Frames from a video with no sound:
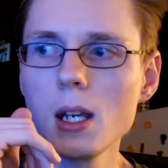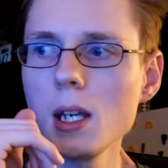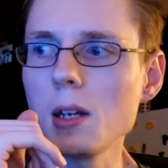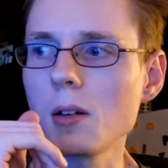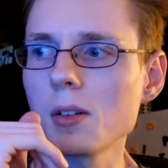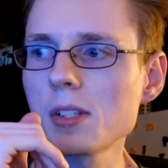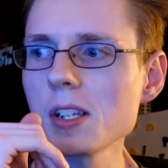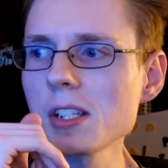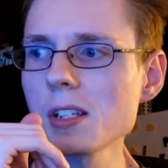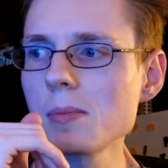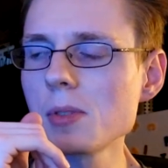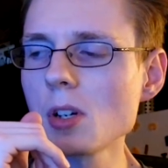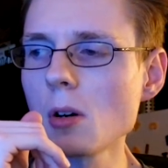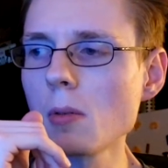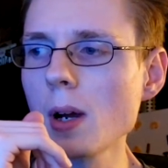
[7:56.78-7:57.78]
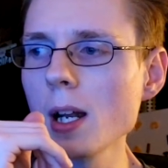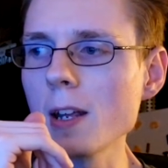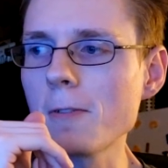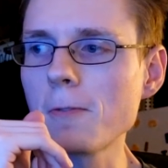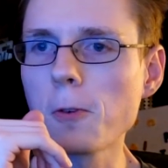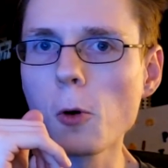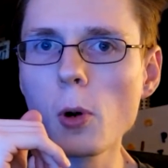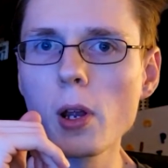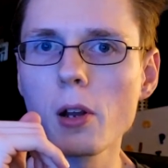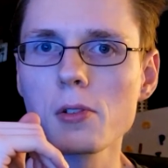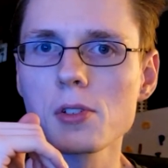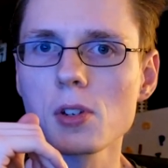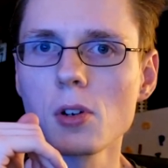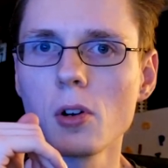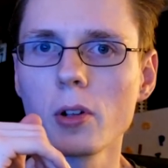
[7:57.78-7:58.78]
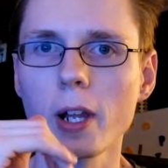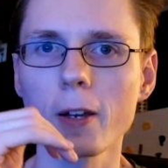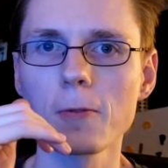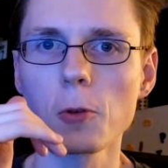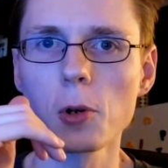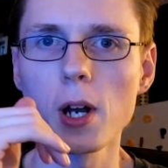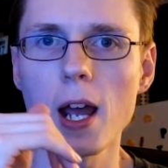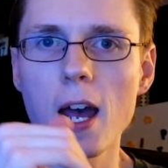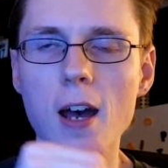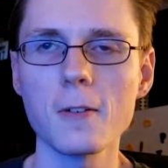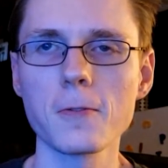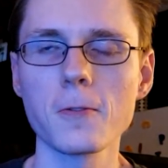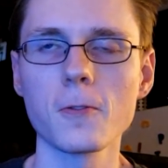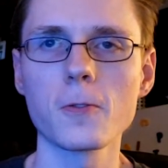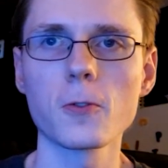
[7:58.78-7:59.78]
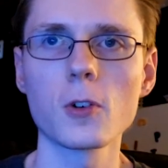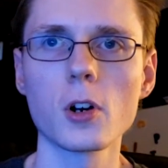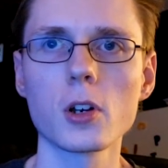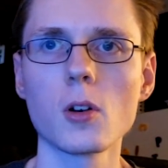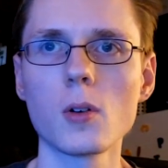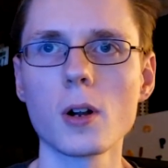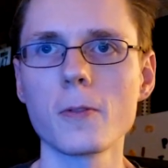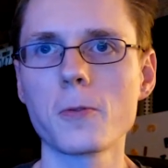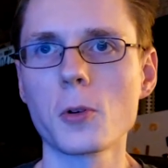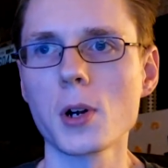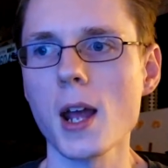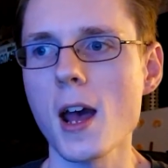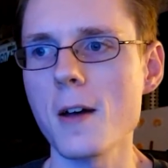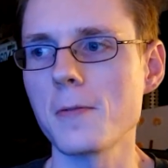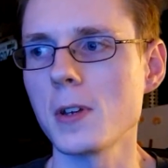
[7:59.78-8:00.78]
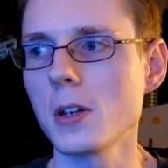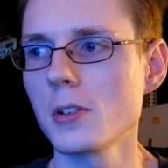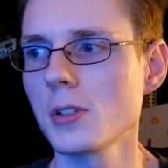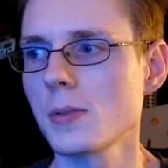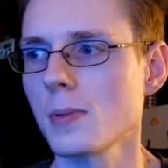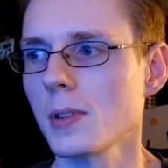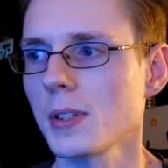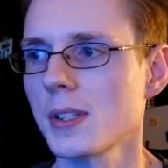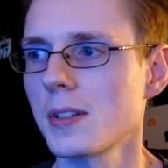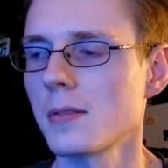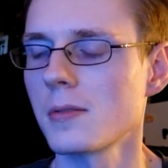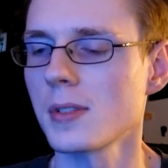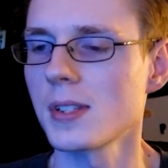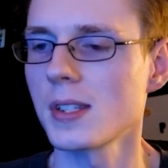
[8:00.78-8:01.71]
the system's already 4 years old, going on 4.5 years real soon.